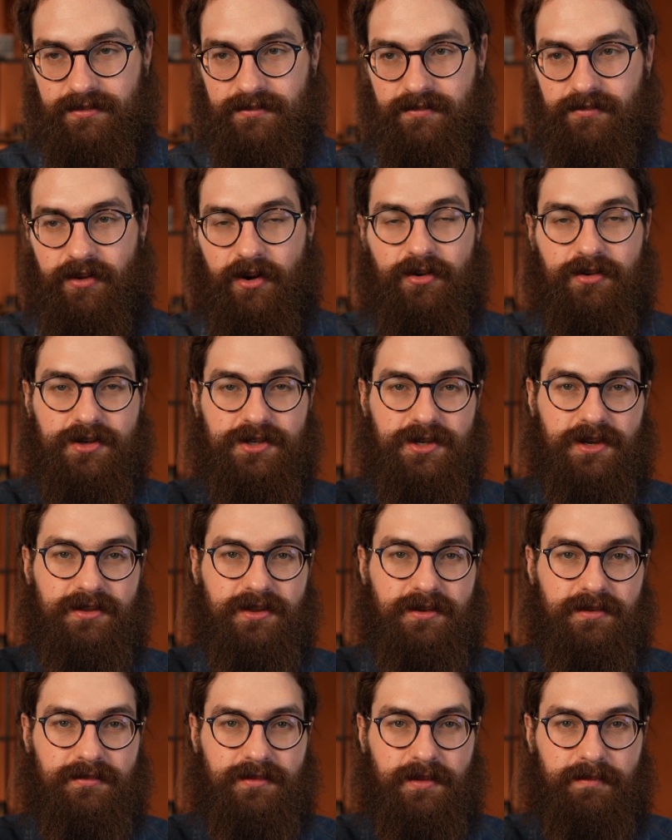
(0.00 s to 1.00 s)
focus on
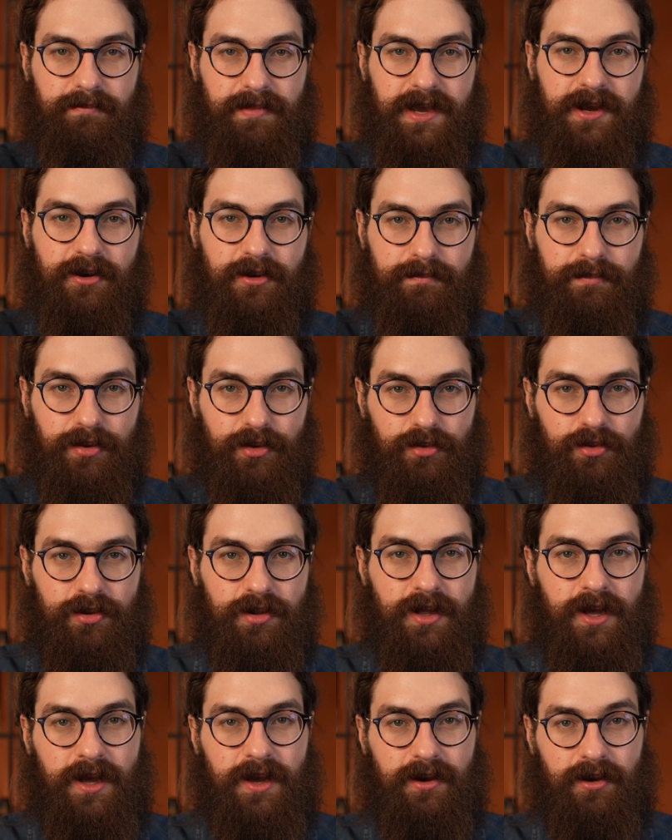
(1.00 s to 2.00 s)
the bigger
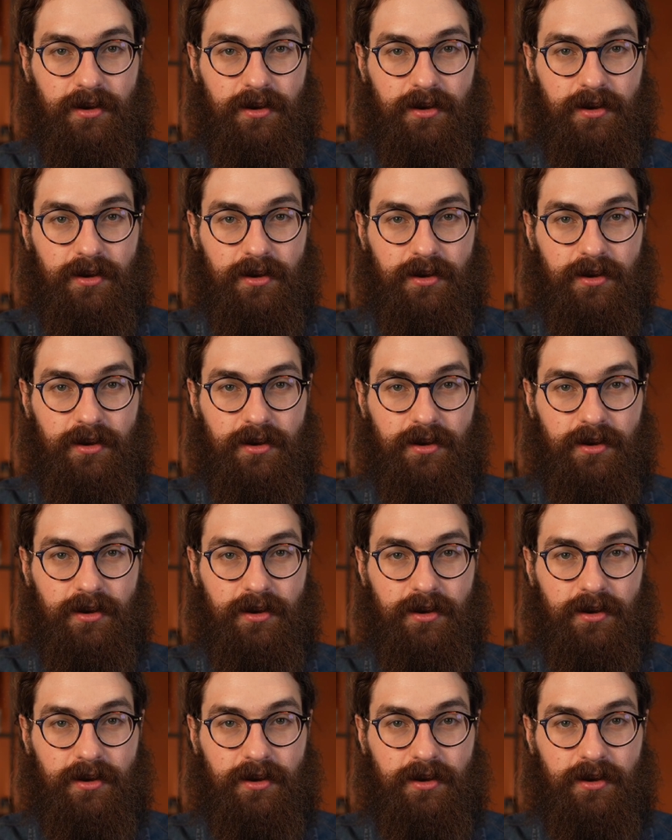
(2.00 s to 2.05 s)
pool